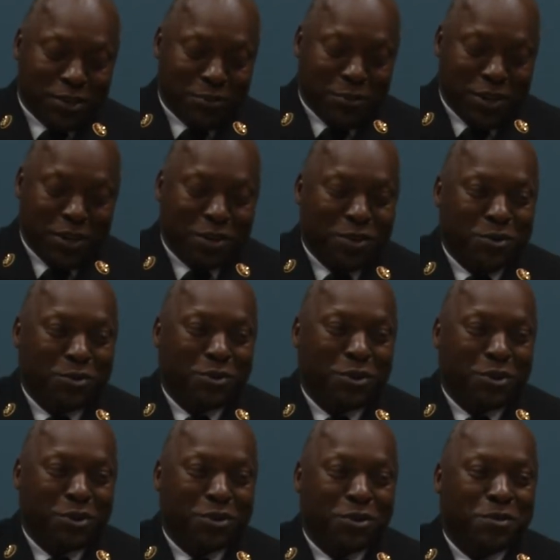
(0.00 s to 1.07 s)
this story,
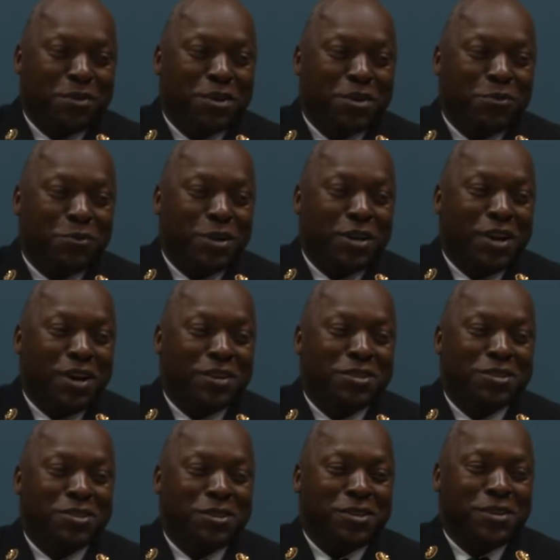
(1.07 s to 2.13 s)
we would like to extend
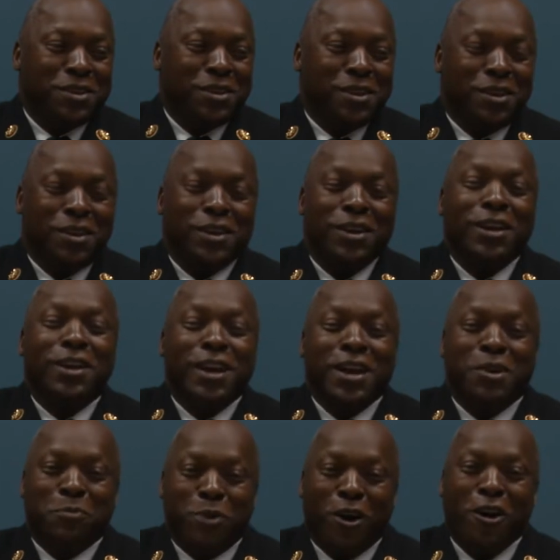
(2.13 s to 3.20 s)
congratulations
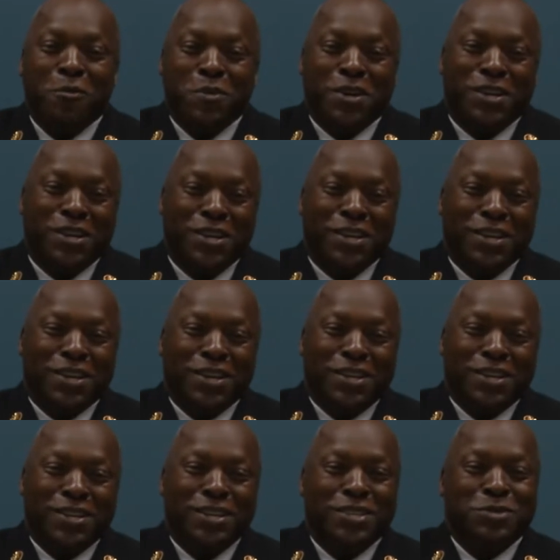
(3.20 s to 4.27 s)
to our very
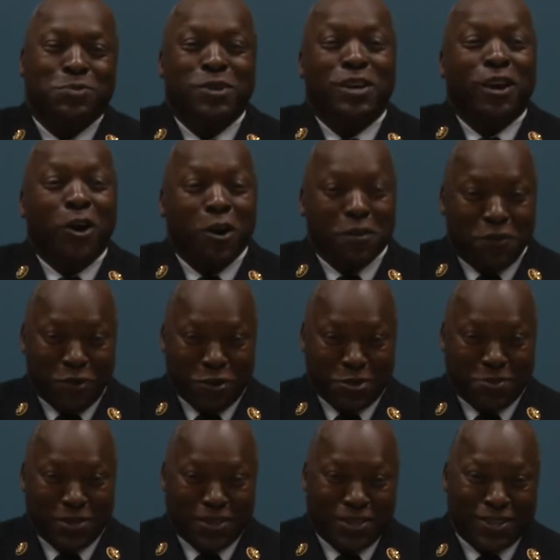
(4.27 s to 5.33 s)
own Fire Chief
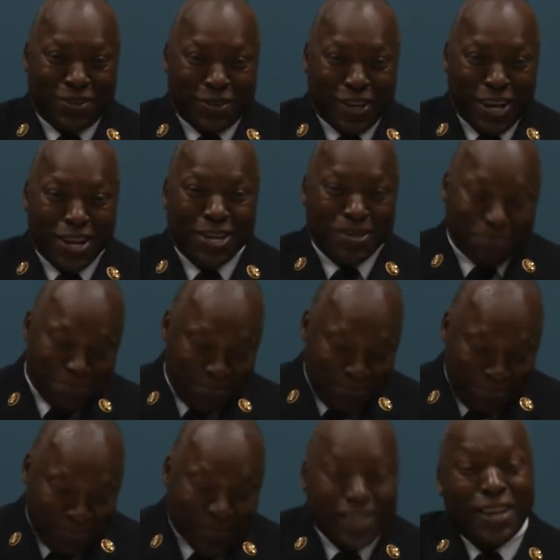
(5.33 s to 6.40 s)
Aubrey D. Jenkins.
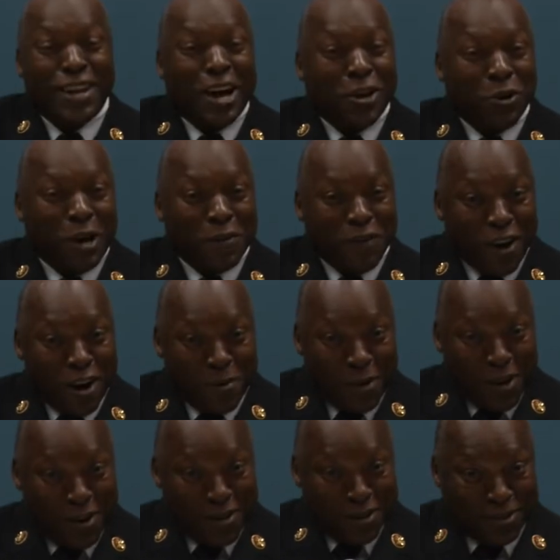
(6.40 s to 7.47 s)
He was
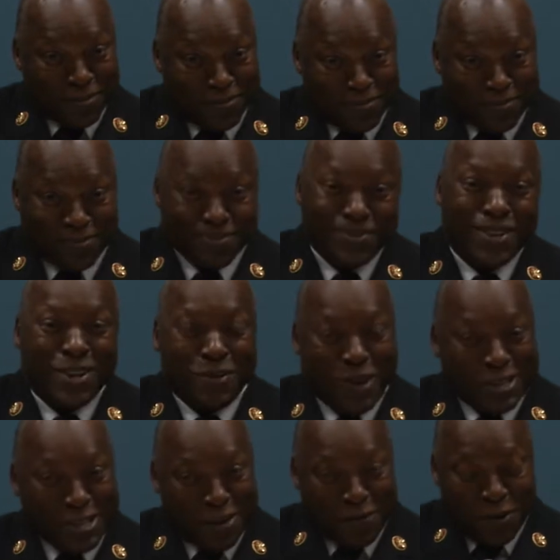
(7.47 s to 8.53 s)
sworn in as the
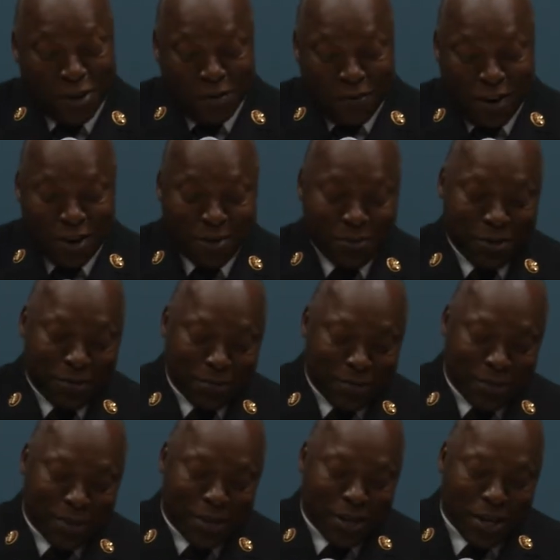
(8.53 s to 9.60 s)
second Vice President
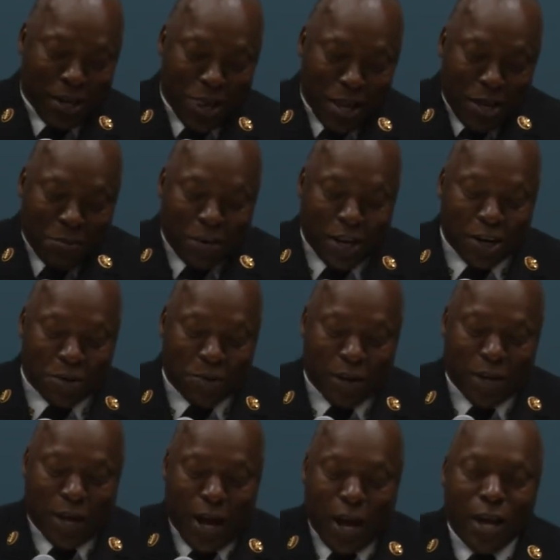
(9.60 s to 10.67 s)
for the South
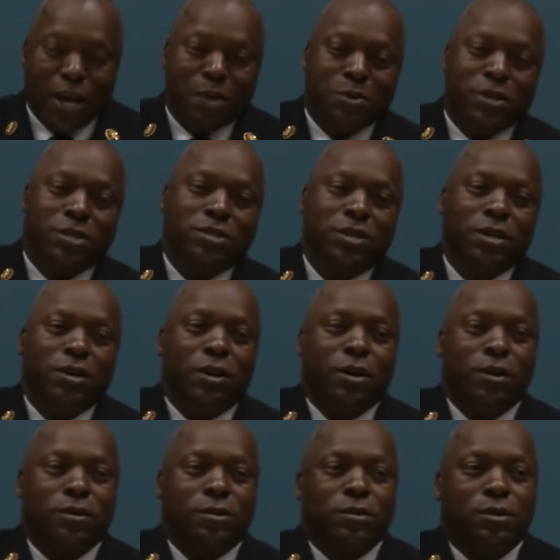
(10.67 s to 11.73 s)
Carolina State
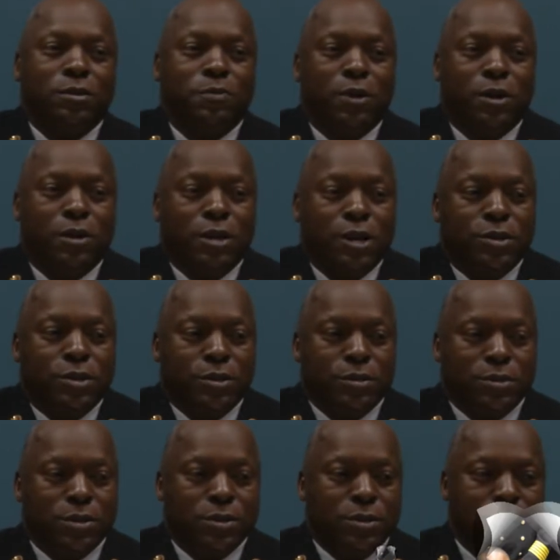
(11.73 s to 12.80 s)
Firefighters Association.